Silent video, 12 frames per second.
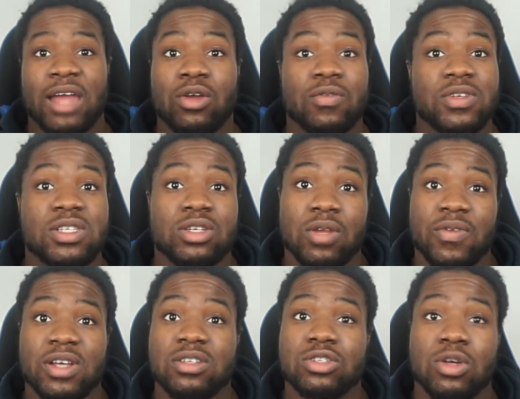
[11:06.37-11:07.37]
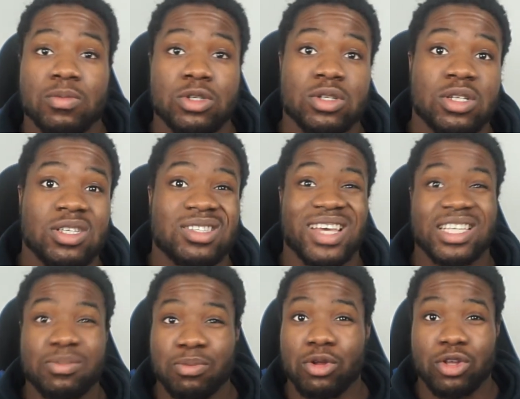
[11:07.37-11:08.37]
And obviously university is an opportunity to
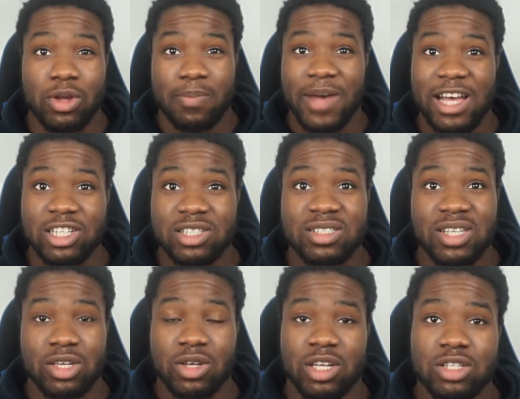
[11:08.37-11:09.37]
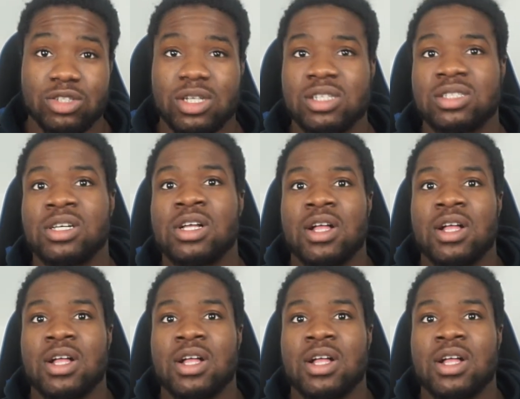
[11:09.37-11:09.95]
explore your passions and your interests.